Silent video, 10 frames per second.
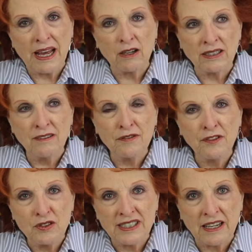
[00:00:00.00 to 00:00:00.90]
about
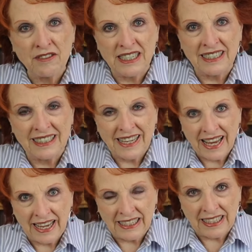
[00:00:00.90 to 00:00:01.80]
food safety in
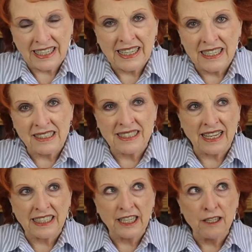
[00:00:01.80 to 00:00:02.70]
canning is
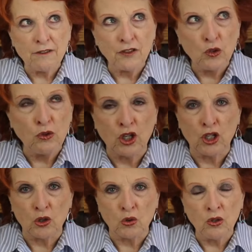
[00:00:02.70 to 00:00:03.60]
that if you
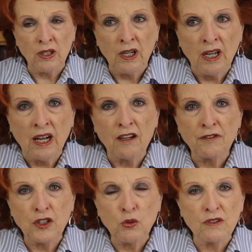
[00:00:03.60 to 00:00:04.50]
know a
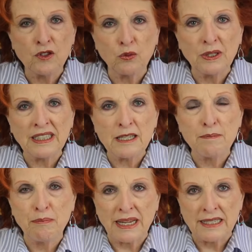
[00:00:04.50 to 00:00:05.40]
few of the
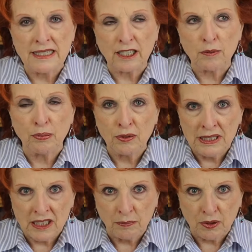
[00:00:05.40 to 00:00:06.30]
really basic
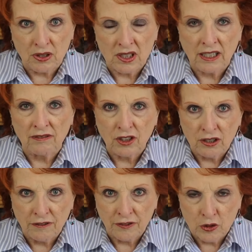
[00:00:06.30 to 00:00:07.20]
principles of
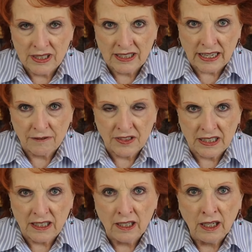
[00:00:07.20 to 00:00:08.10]
good food
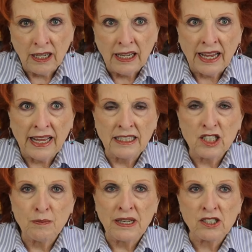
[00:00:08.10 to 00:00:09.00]
safety, and
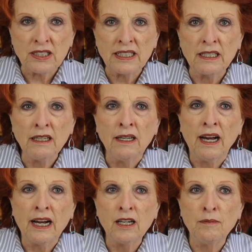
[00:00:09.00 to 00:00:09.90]
especially
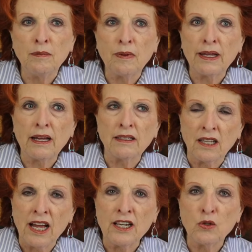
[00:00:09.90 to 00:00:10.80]
um,
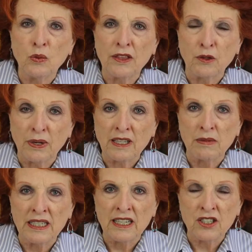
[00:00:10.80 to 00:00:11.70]
aligned with the
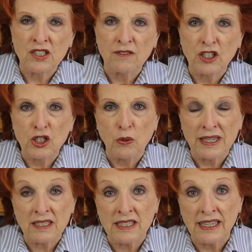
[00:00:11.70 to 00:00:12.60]
recommendations of the
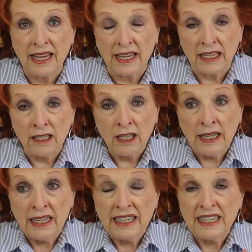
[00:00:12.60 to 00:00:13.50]
USDA,
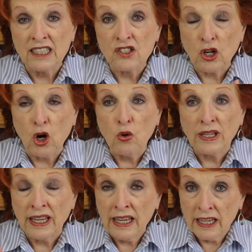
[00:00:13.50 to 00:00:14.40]
it is
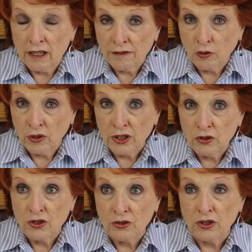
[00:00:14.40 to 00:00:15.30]
okay for
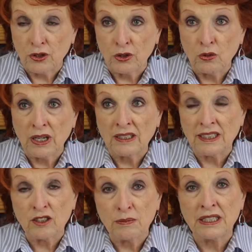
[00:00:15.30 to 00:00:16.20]
you to do a
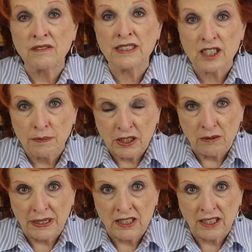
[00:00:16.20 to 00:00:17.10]
little bit of
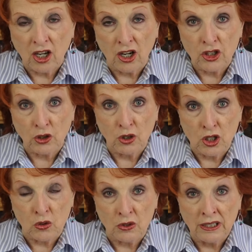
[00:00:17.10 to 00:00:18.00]
experimenting on your
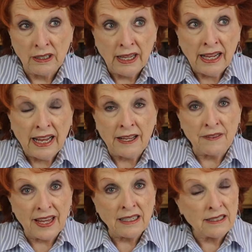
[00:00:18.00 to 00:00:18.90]
own.
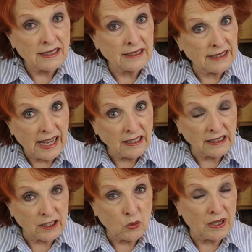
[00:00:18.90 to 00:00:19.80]
And that is
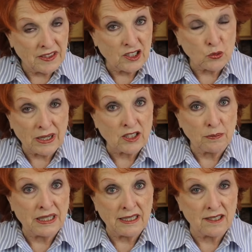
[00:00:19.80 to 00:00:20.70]
exactly what this
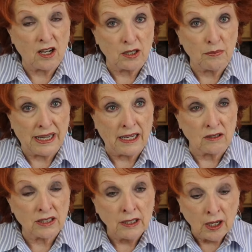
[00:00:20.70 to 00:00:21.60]
recipe is all
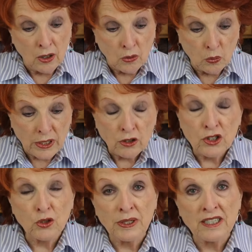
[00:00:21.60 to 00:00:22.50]
about. We are
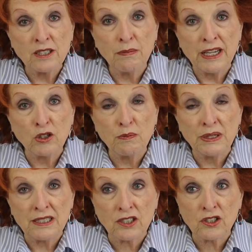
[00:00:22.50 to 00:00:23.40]
doing tomato
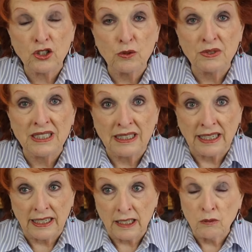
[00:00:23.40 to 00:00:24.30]
bisque soup
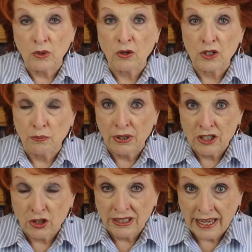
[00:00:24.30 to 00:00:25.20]
today. We're going to
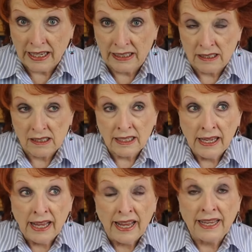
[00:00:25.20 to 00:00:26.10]
pressure can it,
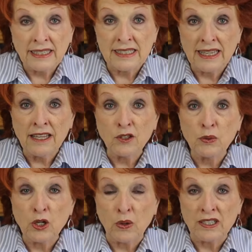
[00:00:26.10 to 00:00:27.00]
and it is at the
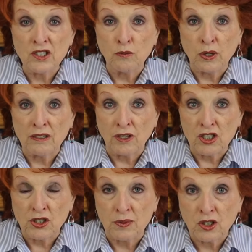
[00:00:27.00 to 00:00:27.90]
request of one of
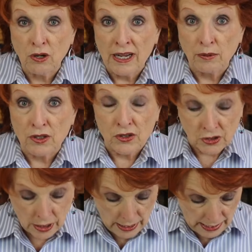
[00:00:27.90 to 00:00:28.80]
our
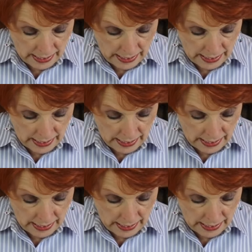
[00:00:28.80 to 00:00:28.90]
subscribers.